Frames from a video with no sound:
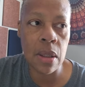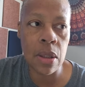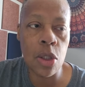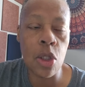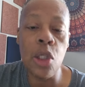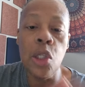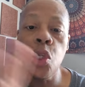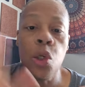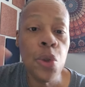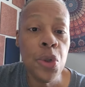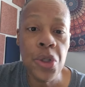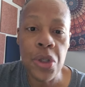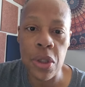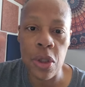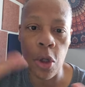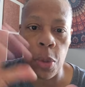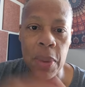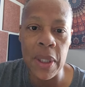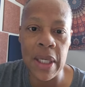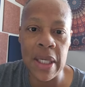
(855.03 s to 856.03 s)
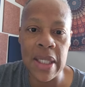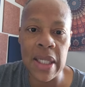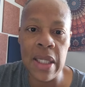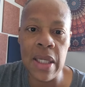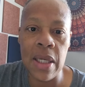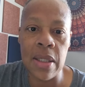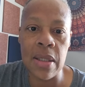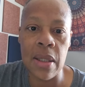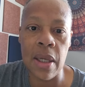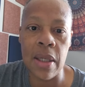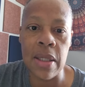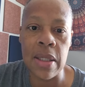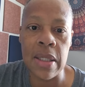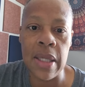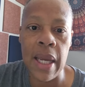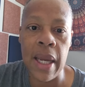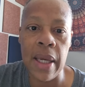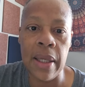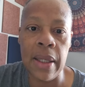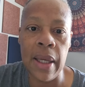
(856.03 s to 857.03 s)
delusional because he doesn't
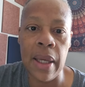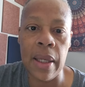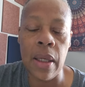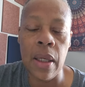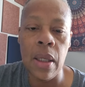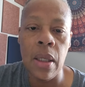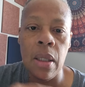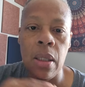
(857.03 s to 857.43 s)
understand that